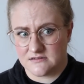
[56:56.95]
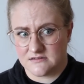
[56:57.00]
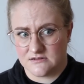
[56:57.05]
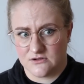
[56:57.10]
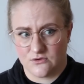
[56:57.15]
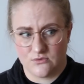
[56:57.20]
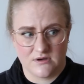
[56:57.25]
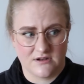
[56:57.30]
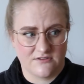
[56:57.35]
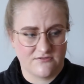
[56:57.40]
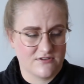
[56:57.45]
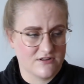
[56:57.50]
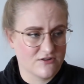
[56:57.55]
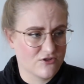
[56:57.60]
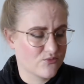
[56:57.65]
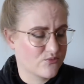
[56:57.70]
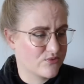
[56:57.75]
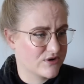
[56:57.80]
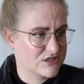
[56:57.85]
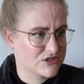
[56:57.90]
no one
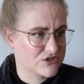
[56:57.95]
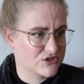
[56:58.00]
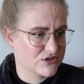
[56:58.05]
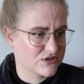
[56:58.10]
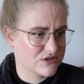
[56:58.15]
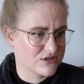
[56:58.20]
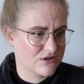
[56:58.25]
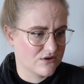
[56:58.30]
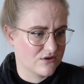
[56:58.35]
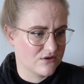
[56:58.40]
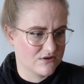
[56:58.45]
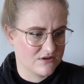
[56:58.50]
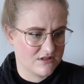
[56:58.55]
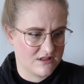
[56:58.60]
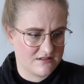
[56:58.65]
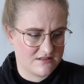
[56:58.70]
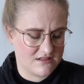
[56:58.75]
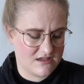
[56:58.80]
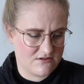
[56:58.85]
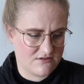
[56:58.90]
feels pressured or
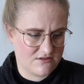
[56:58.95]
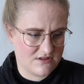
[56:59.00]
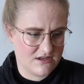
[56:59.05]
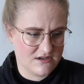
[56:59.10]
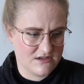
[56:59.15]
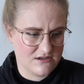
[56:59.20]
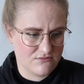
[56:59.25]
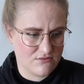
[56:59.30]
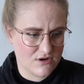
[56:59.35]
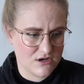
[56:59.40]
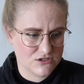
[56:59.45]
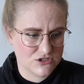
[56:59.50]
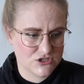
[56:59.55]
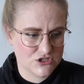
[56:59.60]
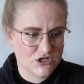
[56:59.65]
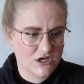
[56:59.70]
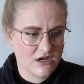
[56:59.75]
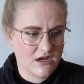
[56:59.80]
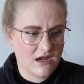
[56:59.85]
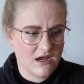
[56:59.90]
that there's any rush.